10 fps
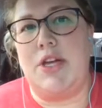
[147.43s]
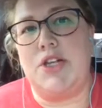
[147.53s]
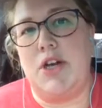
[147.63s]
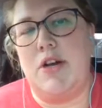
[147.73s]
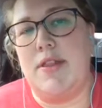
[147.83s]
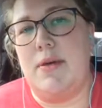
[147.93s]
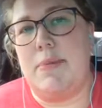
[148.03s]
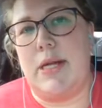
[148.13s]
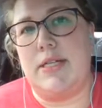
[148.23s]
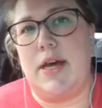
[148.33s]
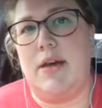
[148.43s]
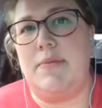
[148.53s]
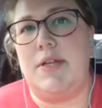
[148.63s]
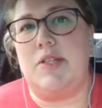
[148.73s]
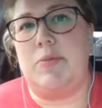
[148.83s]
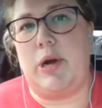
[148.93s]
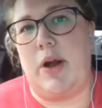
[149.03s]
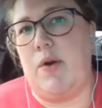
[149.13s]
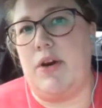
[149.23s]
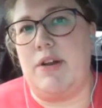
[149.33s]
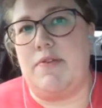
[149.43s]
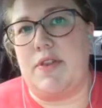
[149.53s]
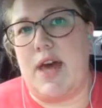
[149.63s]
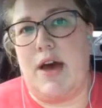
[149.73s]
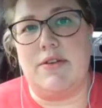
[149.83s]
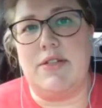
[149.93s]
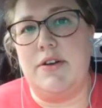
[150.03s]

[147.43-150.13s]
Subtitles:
sure that bedtime is a priority for the house.